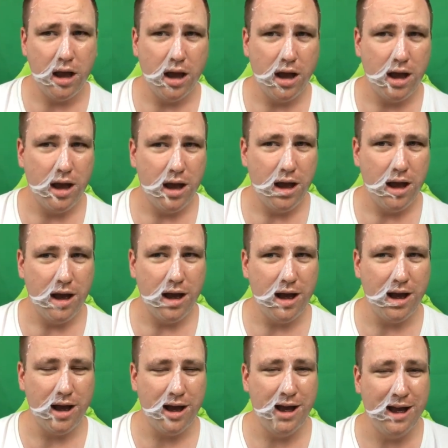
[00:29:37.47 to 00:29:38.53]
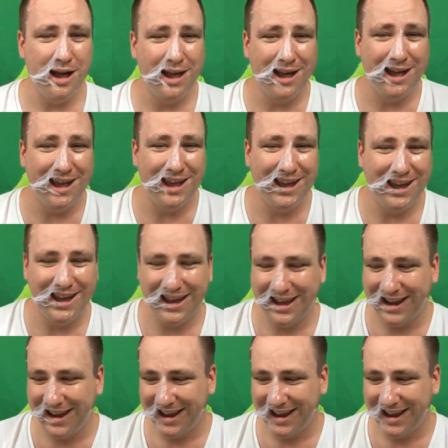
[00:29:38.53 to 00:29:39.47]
(silence)